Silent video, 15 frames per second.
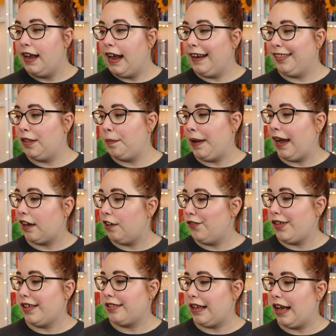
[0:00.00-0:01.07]
And the back of
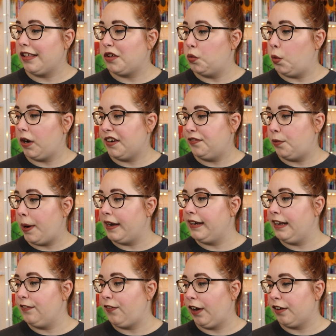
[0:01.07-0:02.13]
this says, "What if
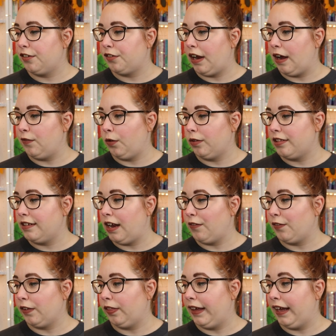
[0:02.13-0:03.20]
Wendy first traveled to
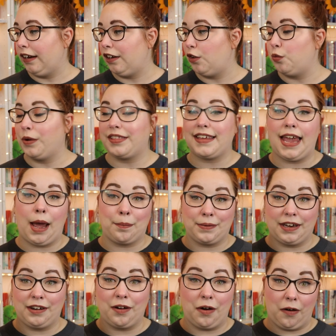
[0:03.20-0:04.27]
Neverland with
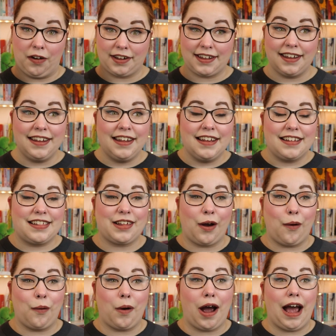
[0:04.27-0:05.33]
Captain Hook?"
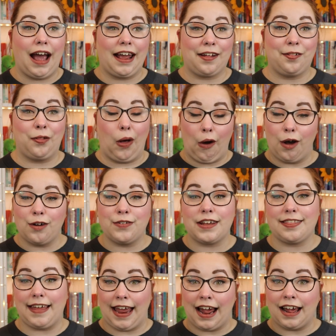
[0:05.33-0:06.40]
So I love
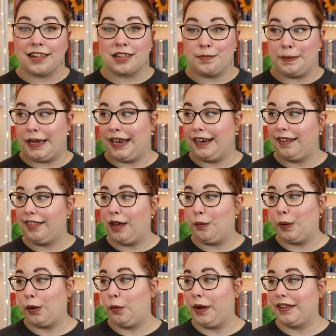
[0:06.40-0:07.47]
that spin that
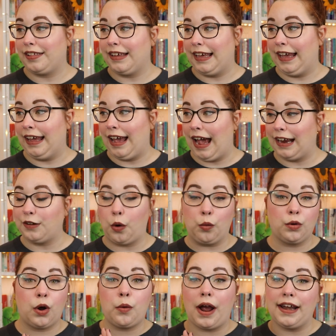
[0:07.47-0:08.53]
we're going to get. I
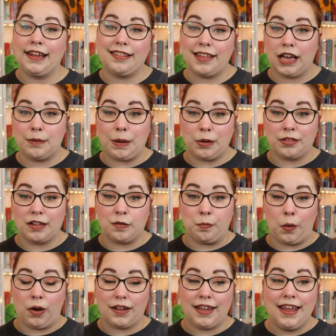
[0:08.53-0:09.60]
don't know anything about this
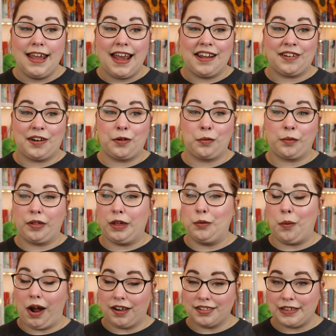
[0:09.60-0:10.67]
book, and I don't really
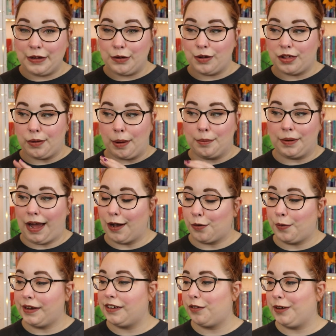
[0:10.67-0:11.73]
want to, so I'm not
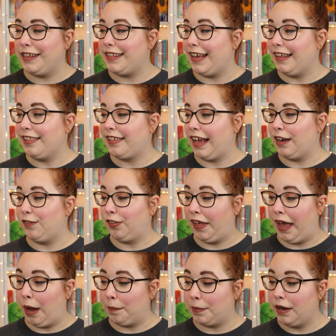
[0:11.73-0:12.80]
going to read the inside
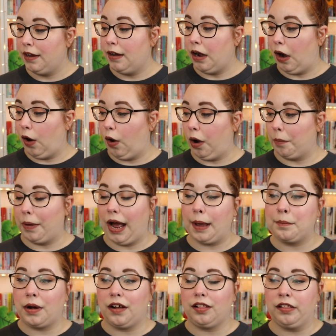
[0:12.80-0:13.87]
flap.
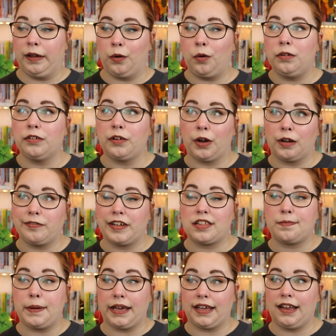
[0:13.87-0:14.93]
I'm a little
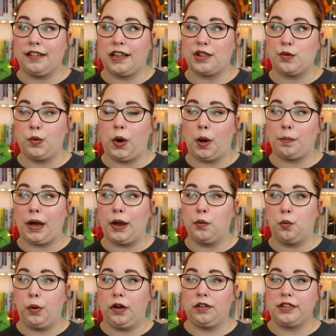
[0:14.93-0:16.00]
nervous picking this one up, I
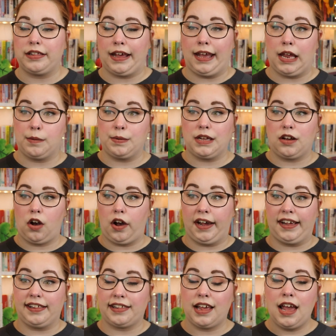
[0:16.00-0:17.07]
will say,
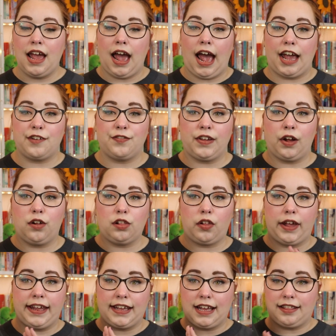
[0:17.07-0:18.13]
because I feel
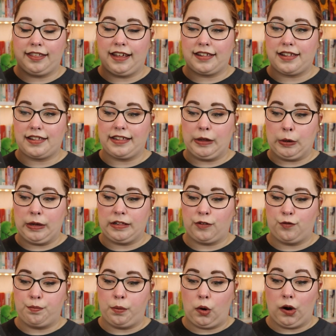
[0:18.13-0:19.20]
like this series
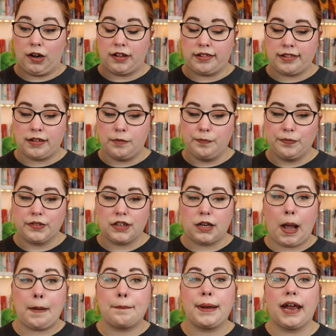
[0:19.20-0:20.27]
of books,
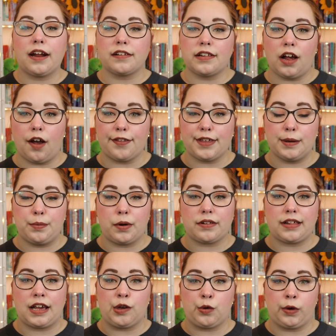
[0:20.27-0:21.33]
compared to other
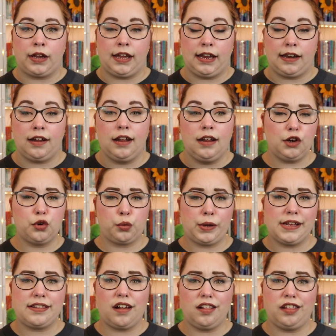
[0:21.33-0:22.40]
books I read,
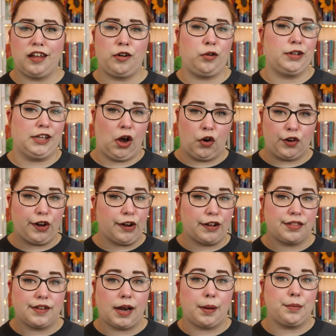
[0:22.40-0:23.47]
reads a little
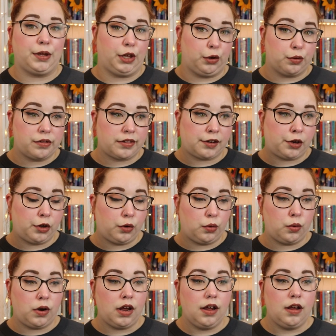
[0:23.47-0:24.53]
younger than I'm used
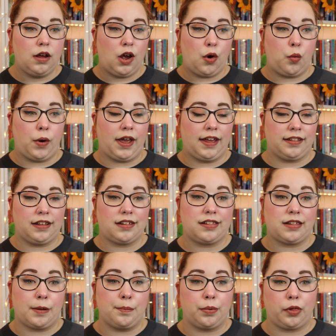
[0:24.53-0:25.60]
to. with
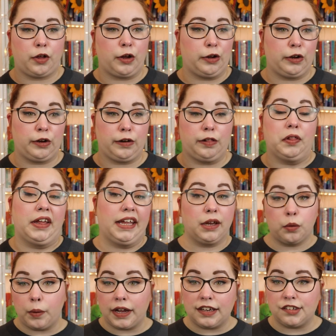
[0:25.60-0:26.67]
simpler
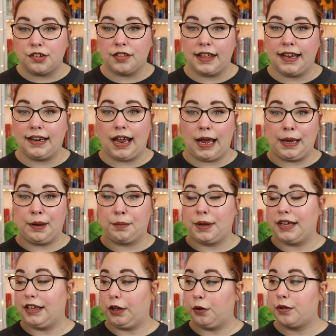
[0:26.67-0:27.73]
language than I'm
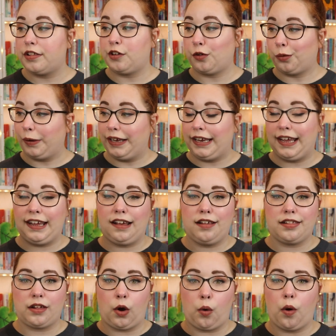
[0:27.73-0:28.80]
used to
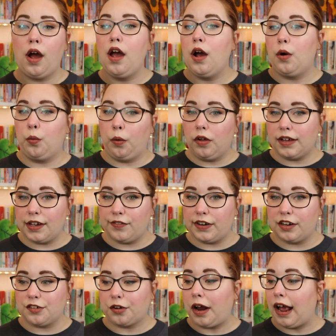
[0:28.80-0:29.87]
reading, so we'll give
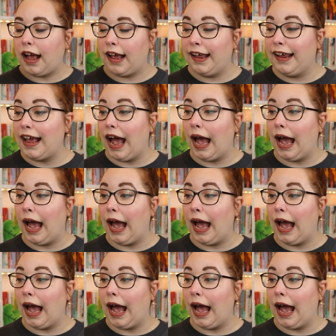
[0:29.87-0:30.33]
it a try.